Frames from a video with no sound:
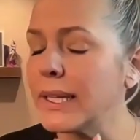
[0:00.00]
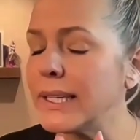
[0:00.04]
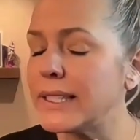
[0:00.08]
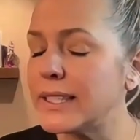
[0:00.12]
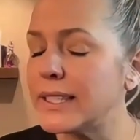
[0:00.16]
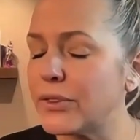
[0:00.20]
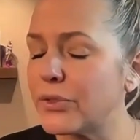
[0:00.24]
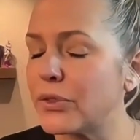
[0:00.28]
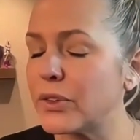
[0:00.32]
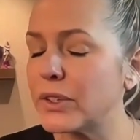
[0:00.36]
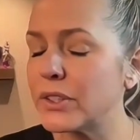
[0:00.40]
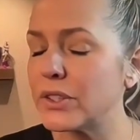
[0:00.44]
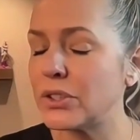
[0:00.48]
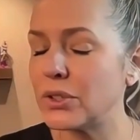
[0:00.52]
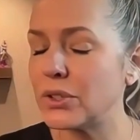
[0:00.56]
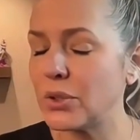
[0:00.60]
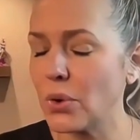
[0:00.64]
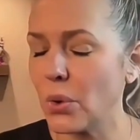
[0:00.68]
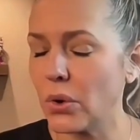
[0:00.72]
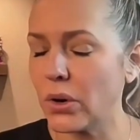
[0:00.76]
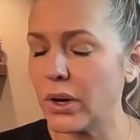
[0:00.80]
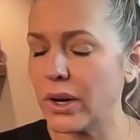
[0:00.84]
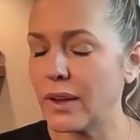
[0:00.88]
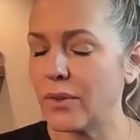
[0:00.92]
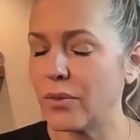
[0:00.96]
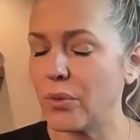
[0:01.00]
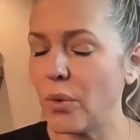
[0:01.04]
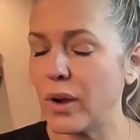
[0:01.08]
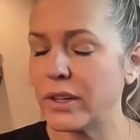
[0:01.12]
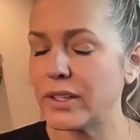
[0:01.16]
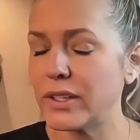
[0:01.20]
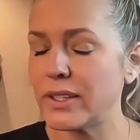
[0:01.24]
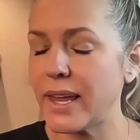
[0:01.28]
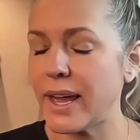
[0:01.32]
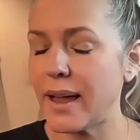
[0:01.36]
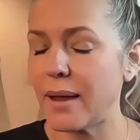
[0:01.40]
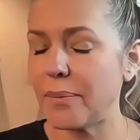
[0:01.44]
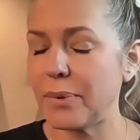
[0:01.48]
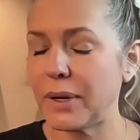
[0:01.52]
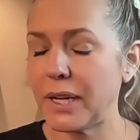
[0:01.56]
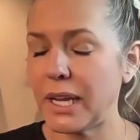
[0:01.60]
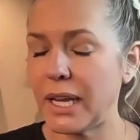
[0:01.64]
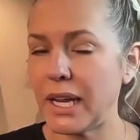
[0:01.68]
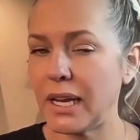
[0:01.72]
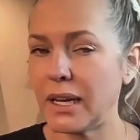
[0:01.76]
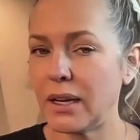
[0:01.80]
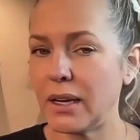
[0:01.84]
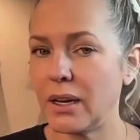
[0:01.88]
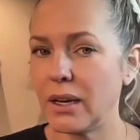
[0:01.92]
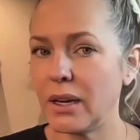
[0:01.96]
different story of what's
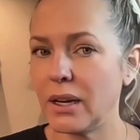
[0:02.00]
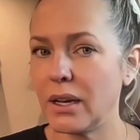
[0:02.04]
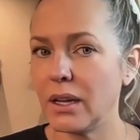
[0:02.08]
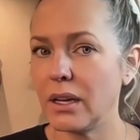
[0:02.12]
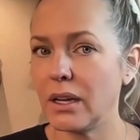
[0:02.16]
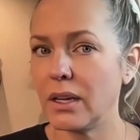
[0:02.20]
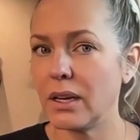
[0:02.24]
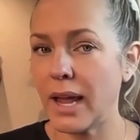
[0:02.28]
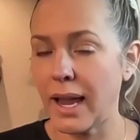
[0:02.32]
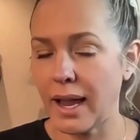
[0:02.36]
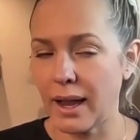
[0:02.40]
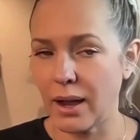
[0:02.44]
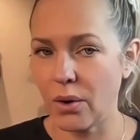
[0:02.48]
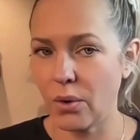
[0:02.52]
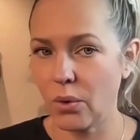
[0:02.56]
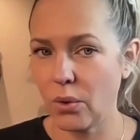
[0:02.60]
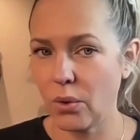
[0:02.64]
happening now